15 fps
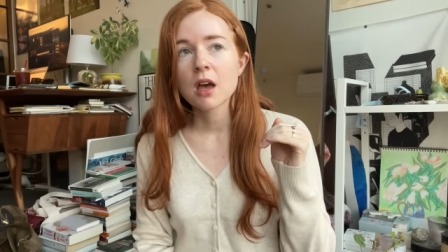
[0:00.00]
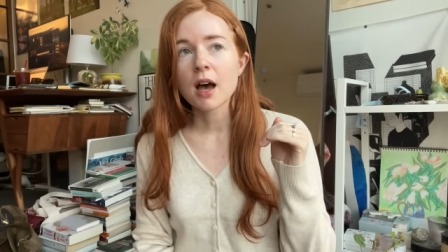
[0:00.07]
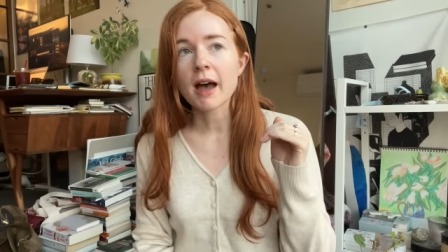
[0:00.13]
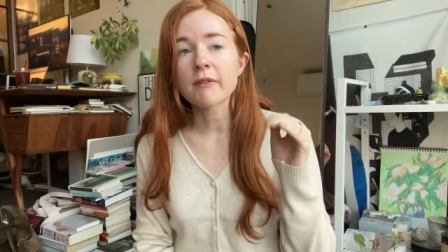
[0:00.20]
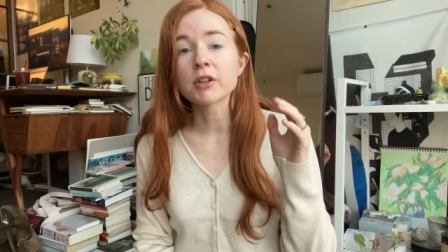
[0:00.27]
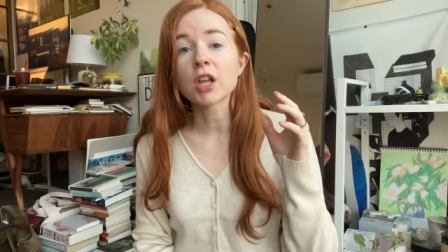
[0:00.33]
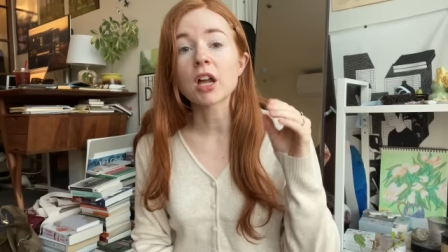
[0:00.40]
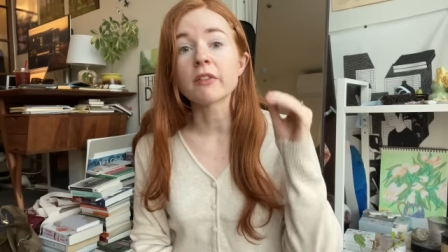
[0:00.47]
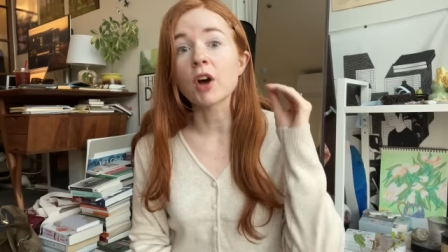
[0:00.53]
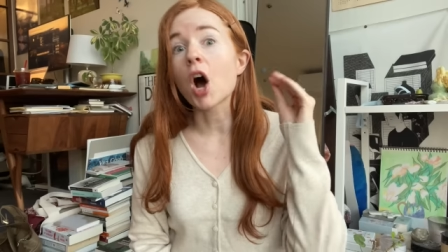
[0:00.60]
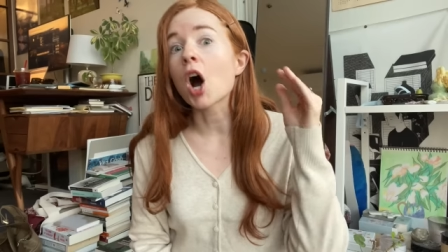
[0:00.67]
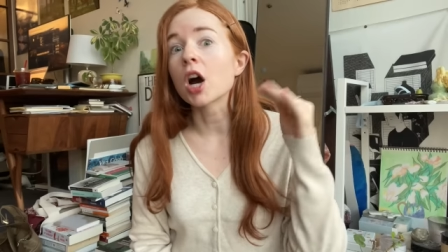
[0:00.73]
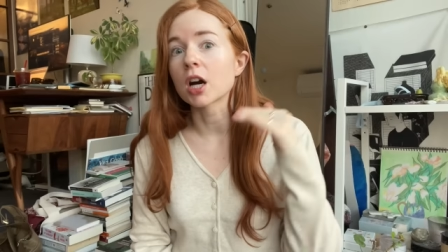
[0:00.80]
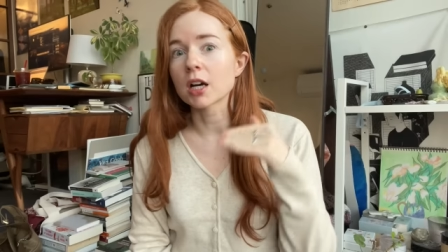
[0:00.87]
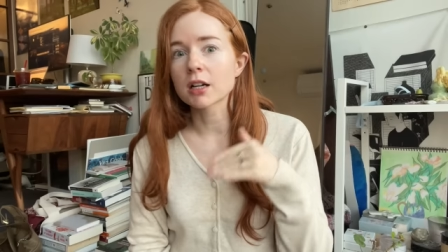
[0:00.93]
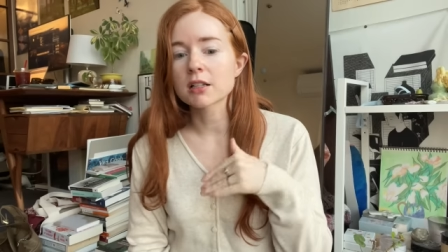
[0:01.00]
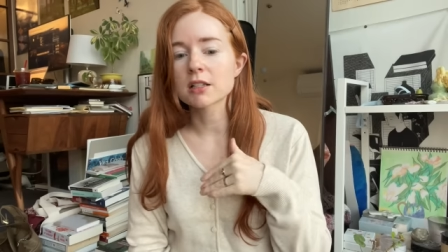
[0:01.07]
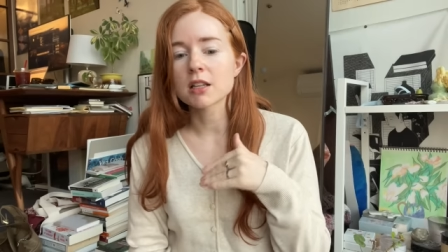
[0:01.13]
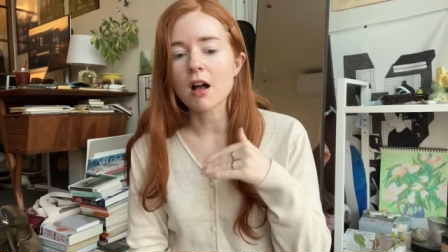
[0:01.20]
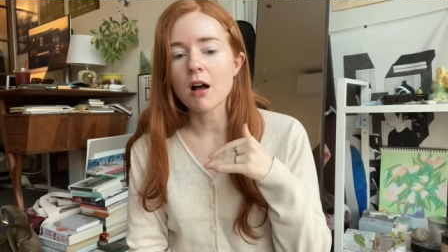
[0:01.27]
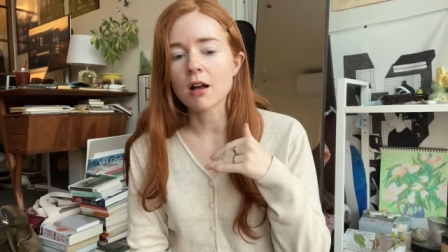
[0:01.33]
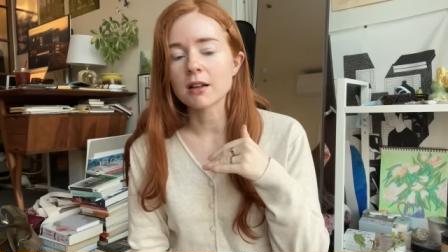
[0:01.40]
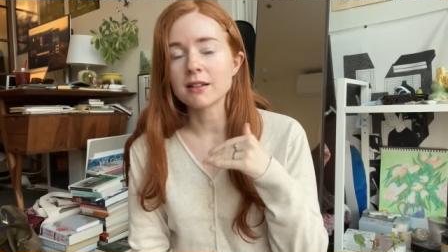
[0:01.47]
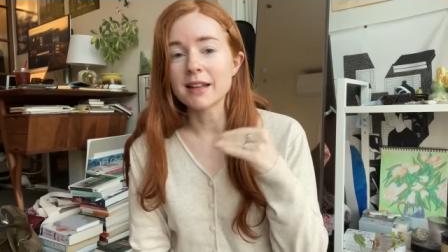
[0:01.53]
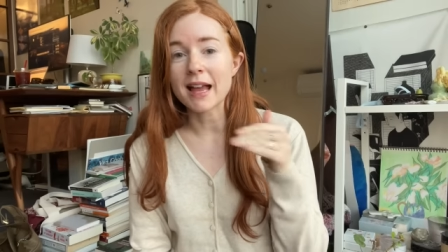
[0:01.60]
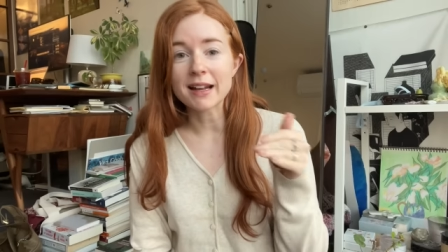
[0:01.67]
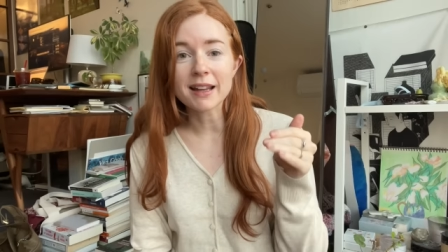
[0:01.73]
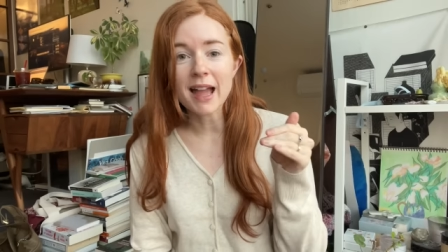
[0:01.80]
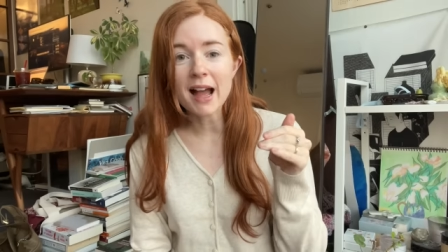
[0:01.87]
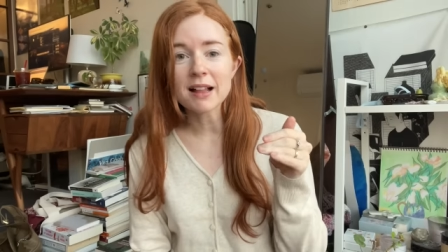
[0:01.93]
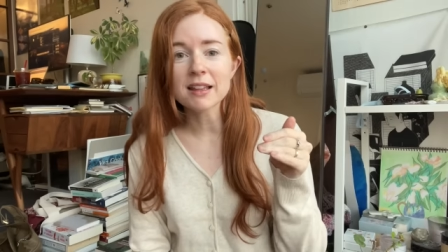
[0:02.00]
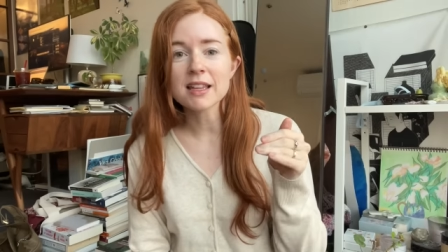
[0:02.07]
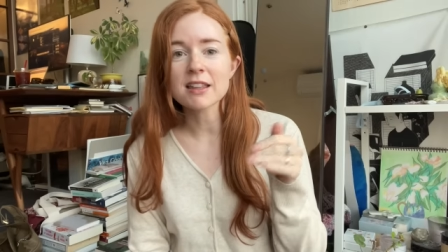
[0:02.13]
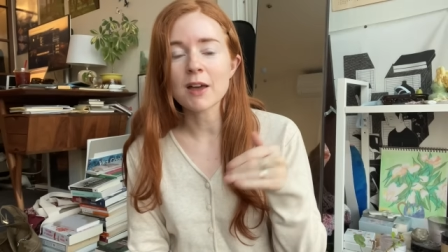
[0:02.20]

I have a lot of arcs on NetGalley.